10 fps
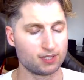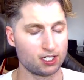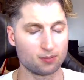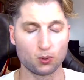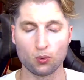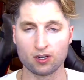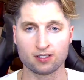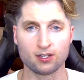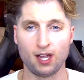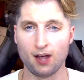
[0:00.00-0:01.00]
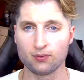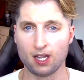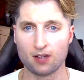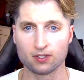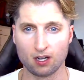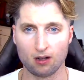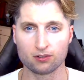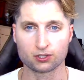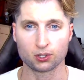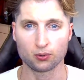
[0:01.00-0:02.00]
Number one, you have to have a
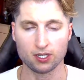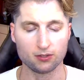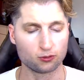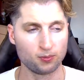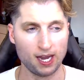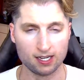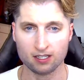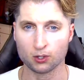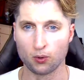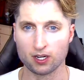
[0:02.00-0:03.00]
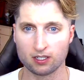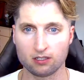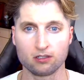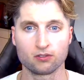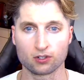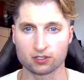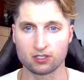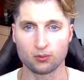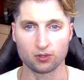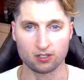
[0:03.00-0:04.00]
college degree from any accredited
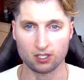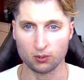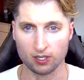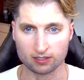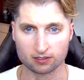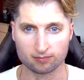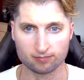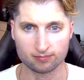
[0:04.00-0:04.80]
university within the U.S.